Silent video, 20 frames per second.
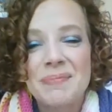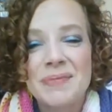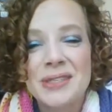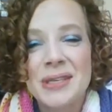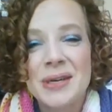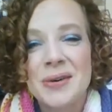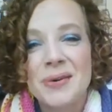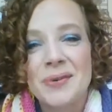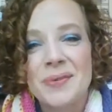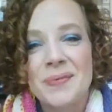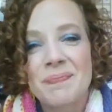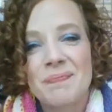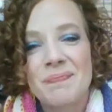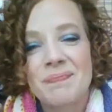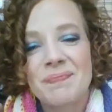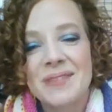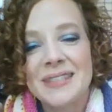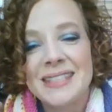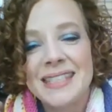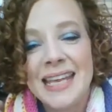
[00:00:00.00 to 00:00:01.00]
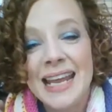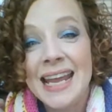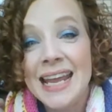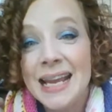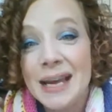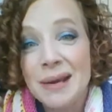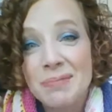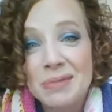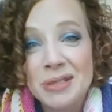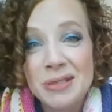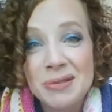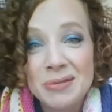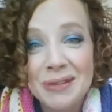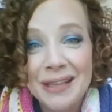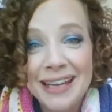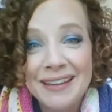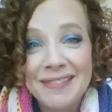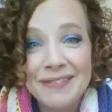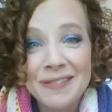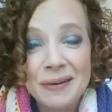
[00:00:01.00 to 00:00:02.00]
So staying up too
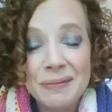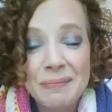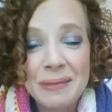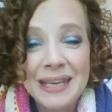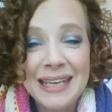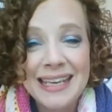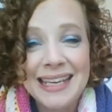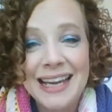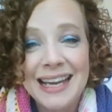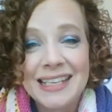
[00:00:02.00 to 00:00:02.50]
late for me,